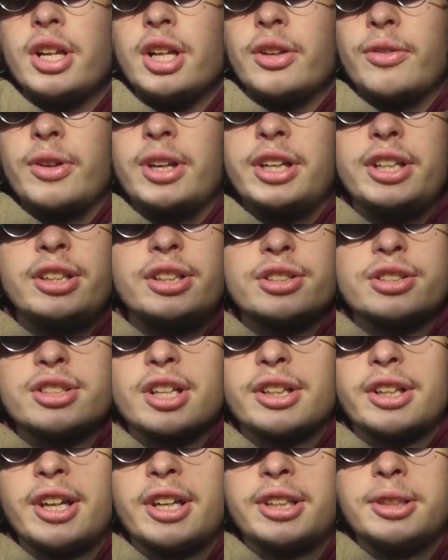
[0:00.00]
They really
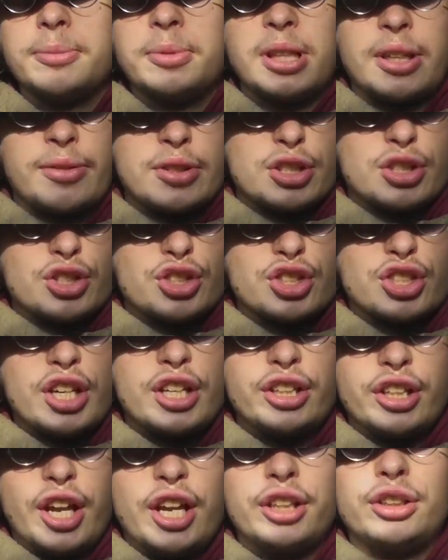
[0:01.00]
started hating me, this
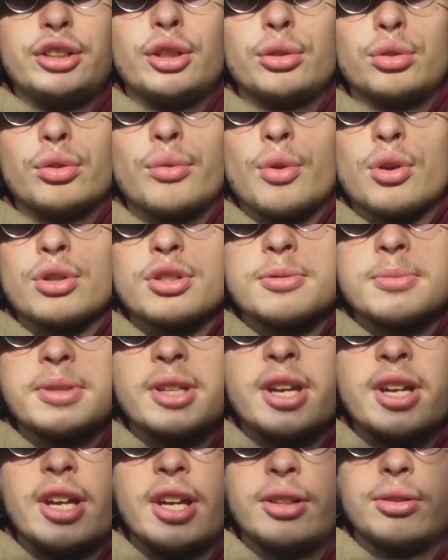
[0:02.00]
insane hatred towards me
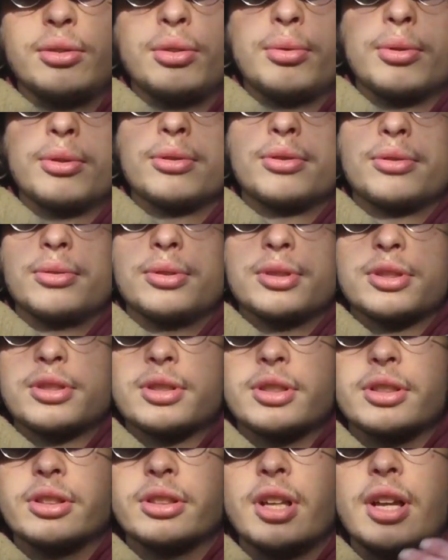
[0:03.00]
and towards this
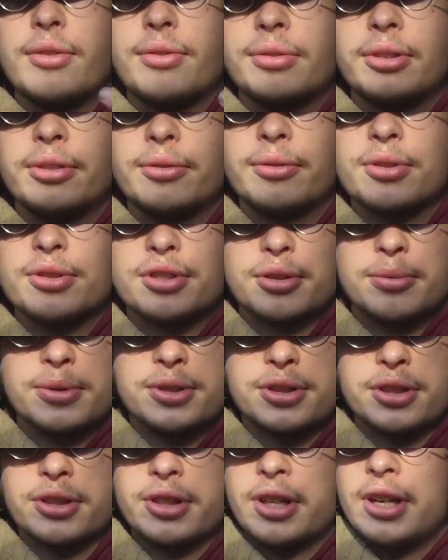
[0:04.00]
love thing for some
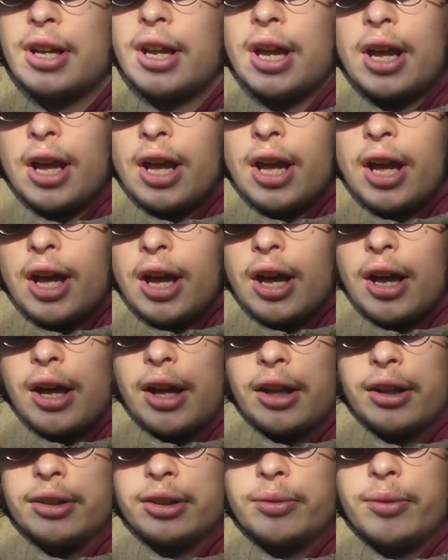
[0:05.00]
reason.
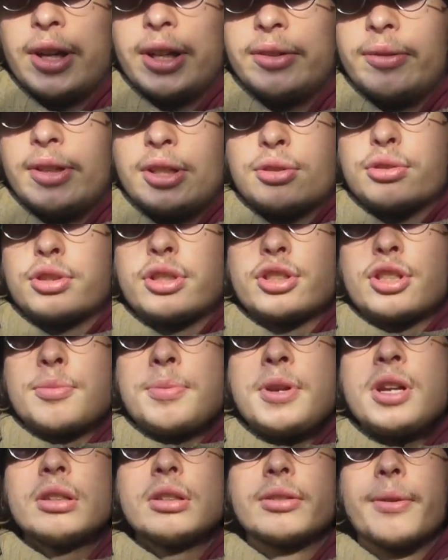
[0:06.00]
And then they just
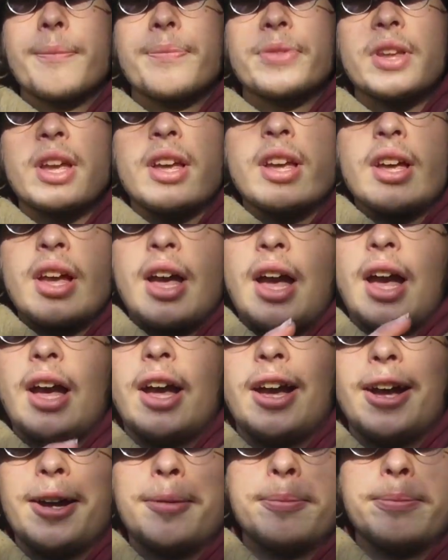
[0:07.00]
disappeared.
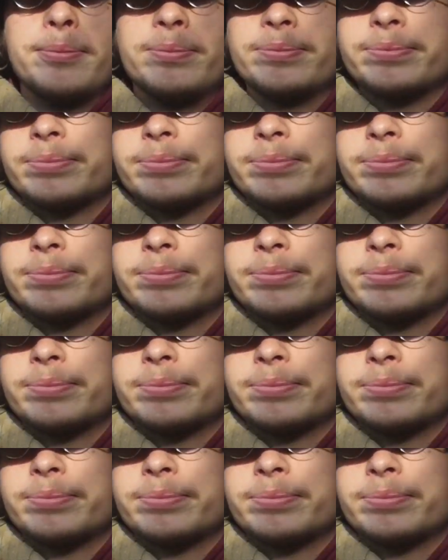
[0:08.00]
And